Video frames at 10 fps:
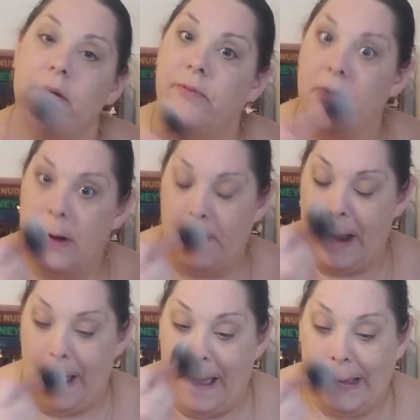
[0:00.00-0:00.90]
for under
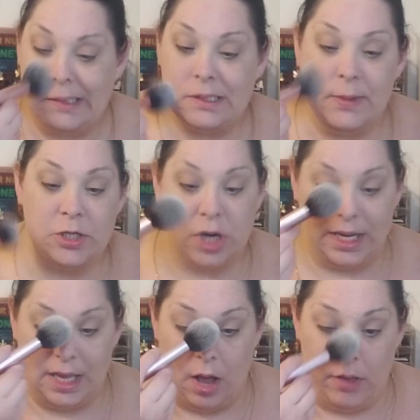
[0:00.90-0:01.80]
my eyes to make sure I
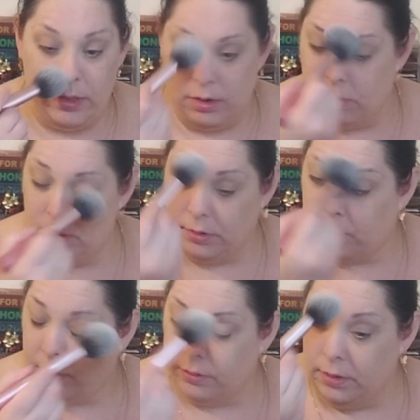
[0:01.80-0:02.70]
get all the little
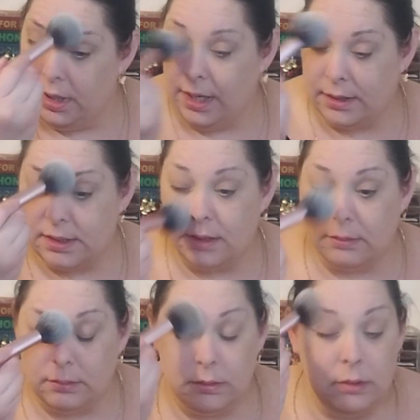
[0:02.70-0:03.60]
nicks
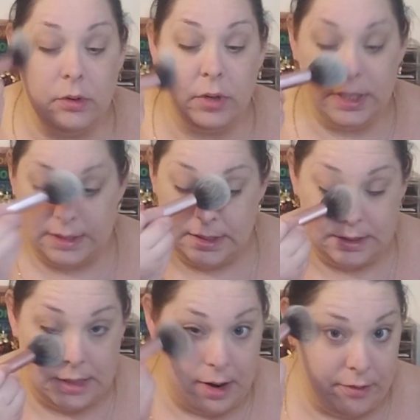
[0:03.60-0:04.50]
and
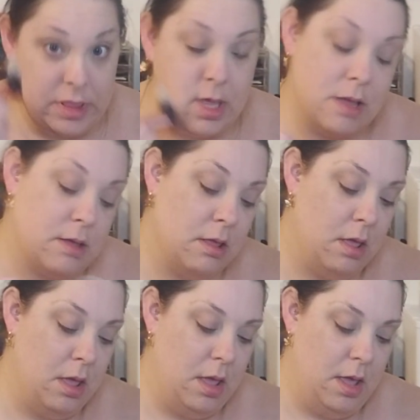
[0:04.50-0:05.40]
creases and everything,
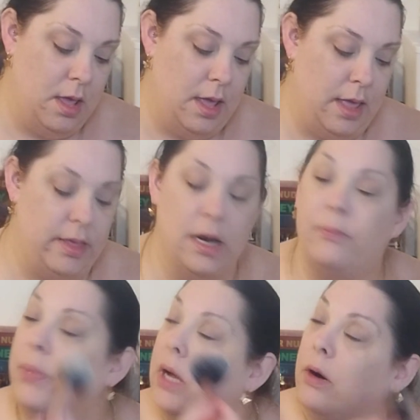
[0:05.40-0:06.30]
and then a
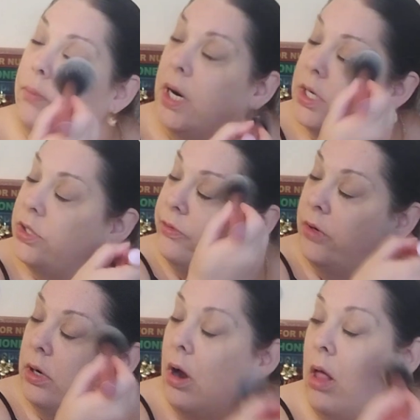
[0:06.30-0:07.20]
bigger brush
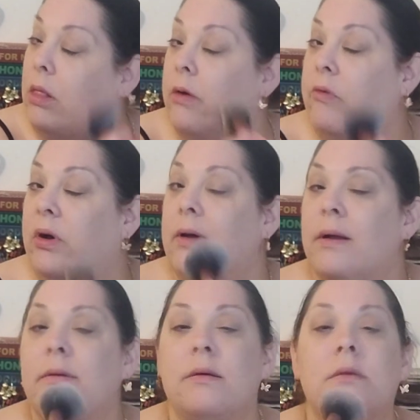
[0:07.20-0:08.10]
for all over
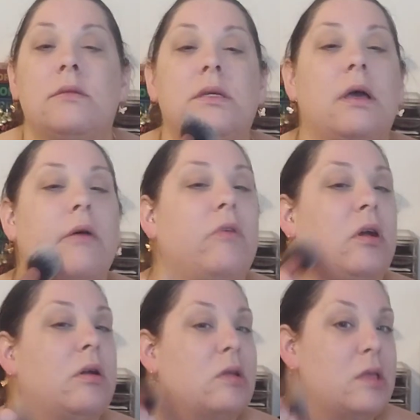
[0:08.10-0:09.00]
to
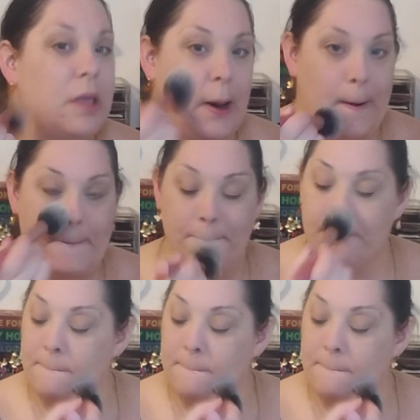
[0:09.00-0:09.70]
cover, you know.